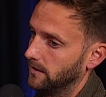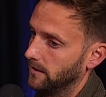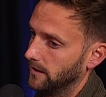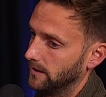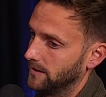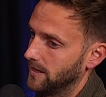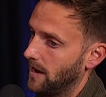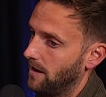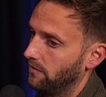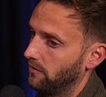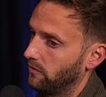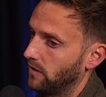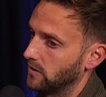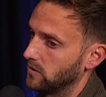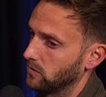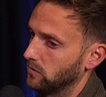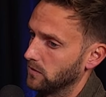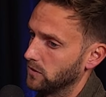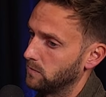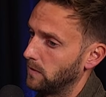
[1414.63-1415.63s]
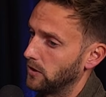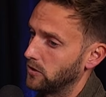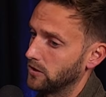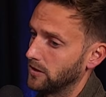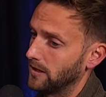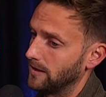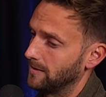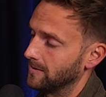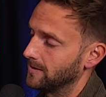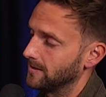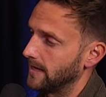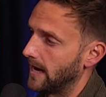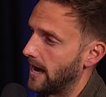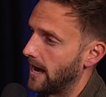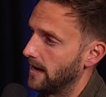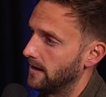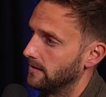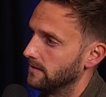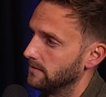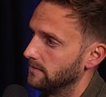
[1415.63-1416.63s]
a tough wrestle, especially at the
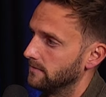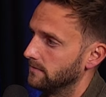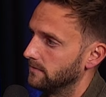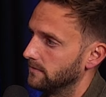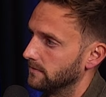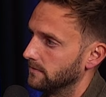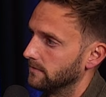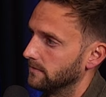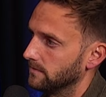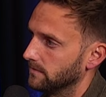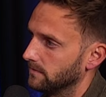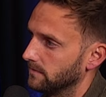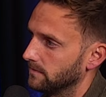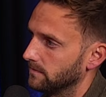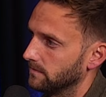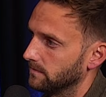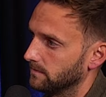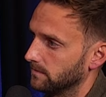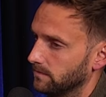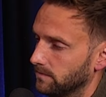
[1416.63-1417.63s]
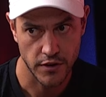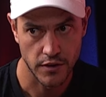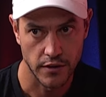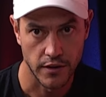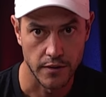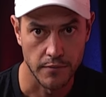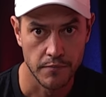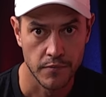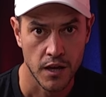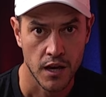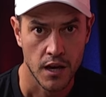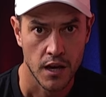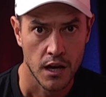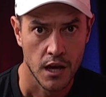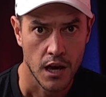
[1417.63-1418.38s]
start. Definitely. Yeah.